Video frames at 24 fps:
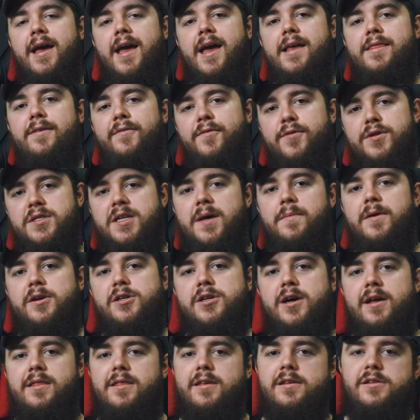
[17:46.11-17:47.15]
And the first time I
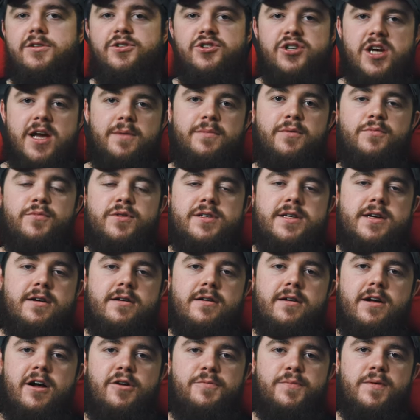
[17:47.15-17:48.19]
shot this, Jabin was
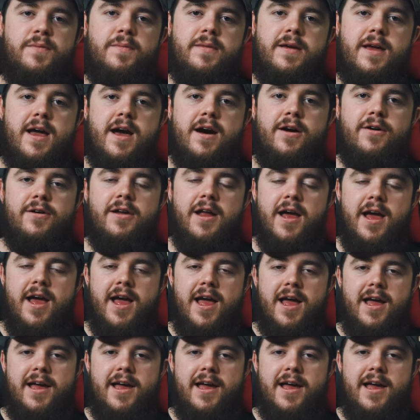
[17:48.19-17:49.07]
here helping me out,